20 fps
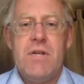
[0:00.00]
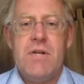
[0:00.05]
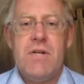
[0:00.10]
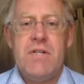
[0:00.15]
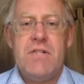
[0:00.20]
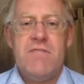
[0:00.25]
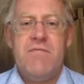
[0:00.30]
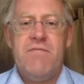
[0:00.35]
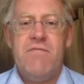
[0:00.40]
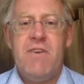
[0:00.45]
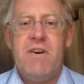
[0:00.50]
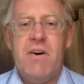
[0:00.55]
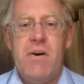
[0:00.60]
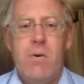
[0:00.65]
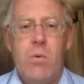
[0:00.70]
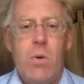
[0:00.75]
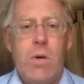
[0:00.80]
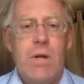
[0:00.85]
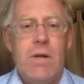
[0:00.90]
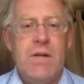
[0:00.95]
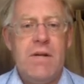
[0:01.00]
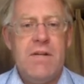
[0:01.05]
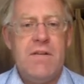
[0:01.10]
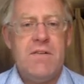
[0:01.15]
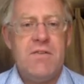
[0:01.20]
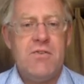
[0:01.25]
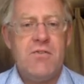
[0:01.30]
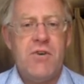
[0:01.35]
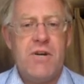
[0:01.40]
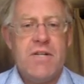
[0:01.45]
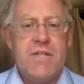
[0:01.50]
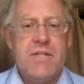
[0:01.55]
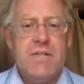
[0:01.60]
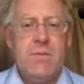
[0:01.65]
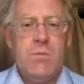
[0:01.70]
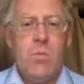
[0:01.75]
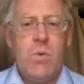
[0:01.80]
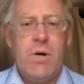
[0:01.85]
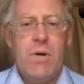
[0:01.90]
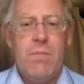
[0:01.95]
is very well
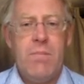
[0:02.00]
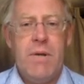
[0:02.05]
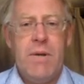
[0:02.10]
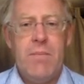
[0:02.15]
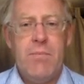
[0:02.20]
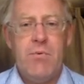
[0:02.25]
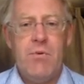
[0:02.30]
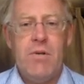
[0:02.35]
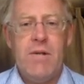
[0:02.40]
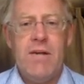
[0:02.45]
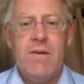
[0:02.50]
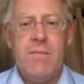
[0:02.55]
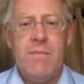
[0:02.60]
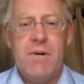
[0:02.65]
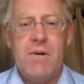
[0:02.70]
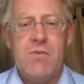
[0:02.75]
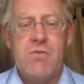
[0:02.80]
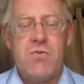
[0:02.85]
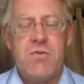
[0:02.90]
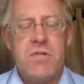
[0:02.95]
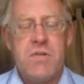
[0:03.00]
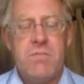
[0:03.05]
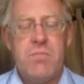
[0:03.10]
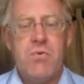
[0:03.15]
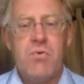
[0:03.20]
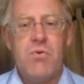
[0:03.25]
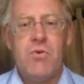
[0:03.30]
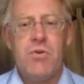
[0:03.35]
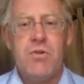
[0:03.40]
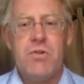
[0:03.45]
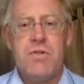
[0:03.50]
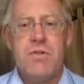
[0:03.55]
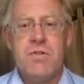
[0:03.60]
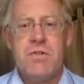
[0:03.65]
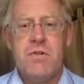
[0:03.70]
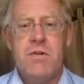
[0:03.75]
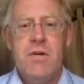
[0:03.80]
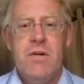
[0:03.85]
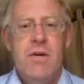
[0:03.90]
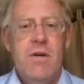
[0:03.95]
integrated, where people have been crossing
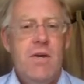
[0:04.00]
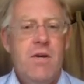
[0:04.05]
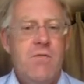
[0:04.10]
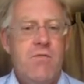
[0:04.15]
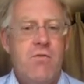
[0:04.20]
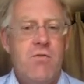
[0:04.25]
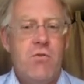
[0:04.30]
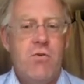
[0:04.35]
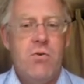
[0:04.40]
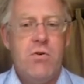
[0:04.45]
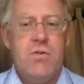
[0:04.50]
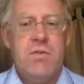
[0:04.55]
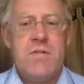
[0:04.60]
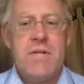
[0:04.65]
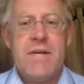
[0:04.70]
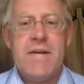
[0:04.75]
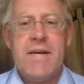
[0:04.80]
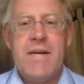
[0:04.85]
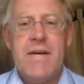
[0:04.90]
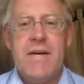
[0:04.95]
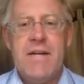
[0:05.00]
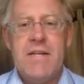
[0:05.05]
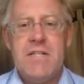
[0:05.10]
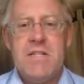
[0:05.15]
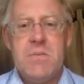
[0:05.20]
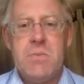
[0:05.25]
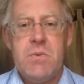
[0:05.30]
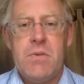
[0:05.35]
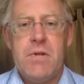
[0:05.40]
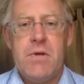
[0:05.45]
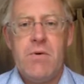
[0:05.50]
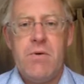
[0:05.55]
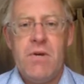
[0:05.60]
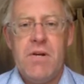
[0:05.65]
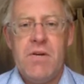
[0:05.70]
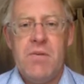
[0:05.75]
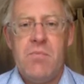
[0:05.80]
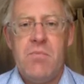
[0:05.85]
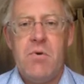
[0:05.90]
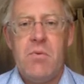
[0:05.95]
borders for decades without
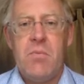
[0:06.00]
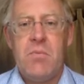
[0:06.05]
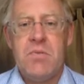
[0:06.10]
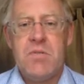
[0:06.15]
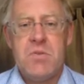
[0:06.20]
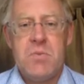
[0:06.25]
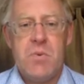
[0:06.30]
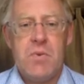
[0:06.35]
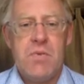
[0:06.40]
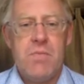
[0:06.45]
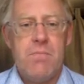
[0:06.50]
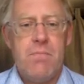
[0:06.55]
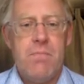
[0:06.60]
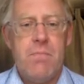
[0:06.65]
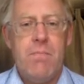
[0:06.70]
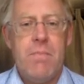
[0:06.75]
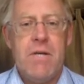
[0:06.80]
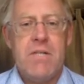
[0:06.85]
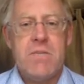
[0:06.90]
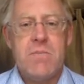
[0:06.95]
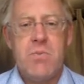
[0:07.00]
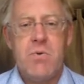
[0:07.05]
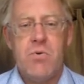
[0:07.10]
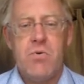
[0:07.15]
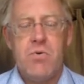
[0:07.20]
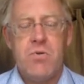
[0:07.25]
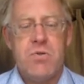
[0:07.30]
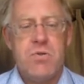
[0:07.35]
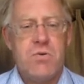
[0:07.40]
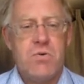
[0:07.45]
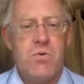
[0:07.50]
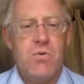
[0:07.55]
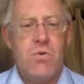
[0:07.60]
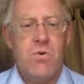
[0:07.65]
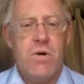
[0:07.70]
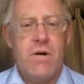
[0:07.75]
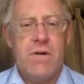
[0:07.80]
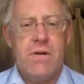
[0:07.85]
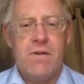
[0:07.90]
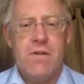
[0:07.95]
any problems with passports
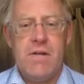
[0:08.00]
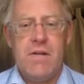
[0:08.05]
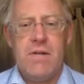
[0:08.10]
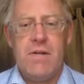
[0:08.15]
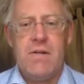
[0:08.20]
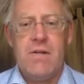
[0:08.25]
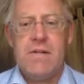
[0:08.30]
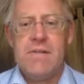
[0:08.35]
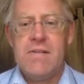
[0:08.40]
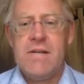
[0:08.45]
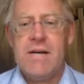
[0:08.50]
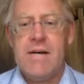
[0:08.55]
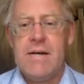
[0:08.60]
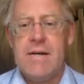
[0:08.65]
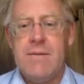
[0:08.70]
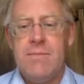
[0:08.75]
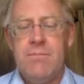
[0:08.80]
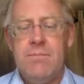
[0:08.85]
or anything like that.